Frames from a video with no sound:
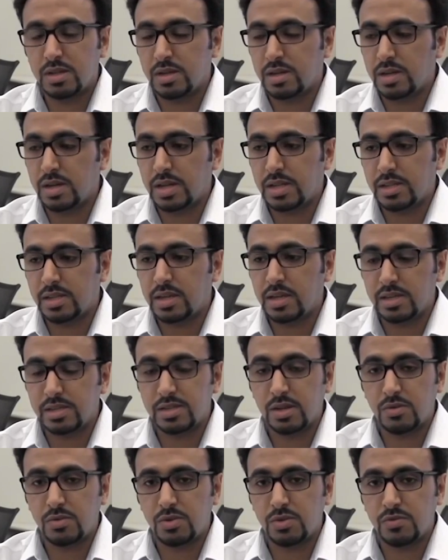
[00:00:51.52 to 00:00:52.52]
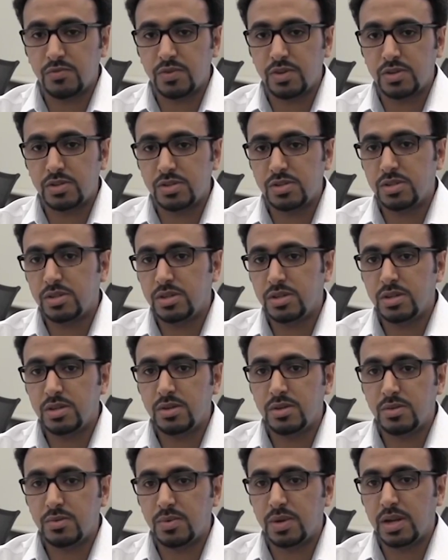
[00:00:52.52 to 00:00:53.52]
at King Saud University,
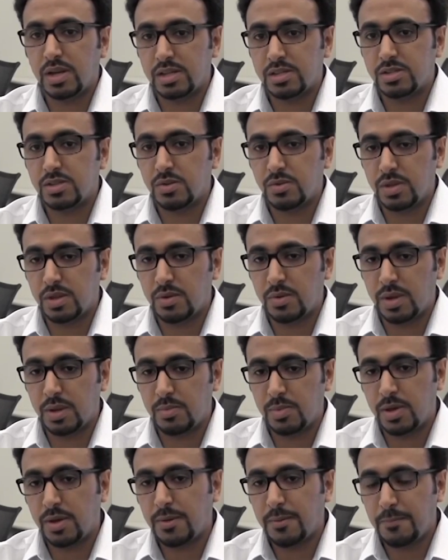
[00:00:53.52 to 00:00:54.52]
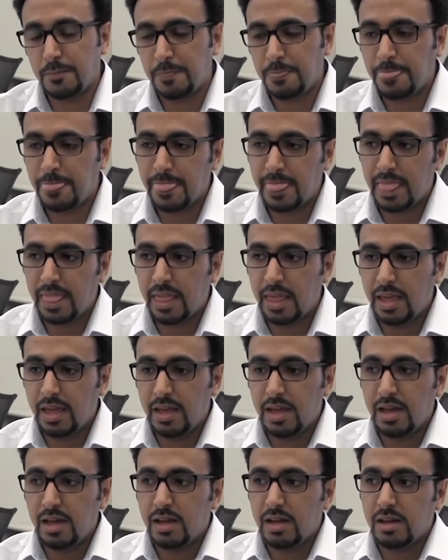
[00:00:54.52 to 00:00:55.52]
Riyadh, Saudi Arabia.
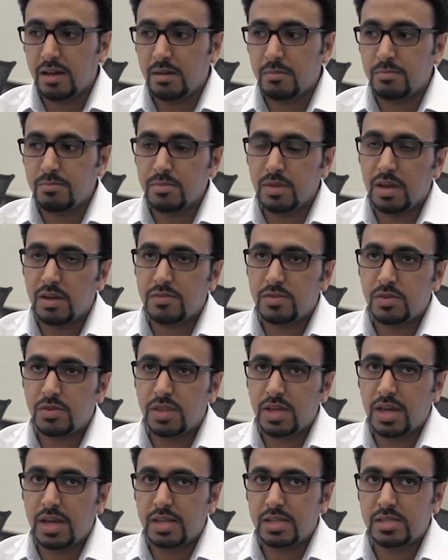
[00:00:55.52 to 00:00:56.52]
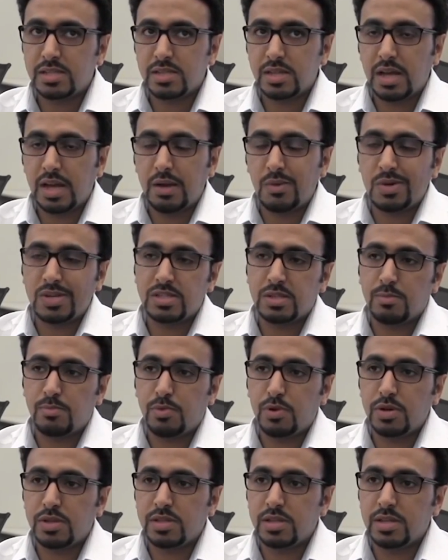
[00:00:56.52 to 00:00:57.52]
After that, I was
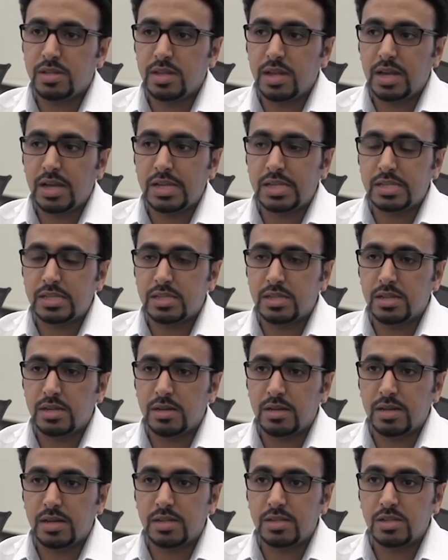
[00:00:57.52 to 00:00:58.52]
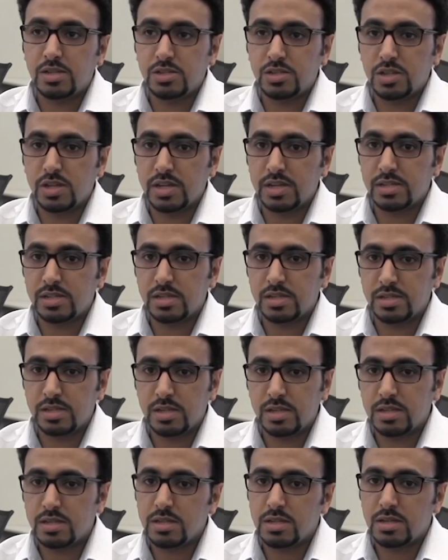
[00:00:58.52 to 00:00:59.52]
appointed as a teaching
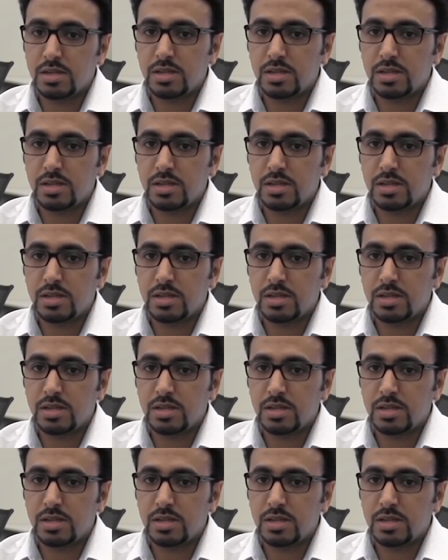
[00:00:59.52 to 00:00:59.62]
assistant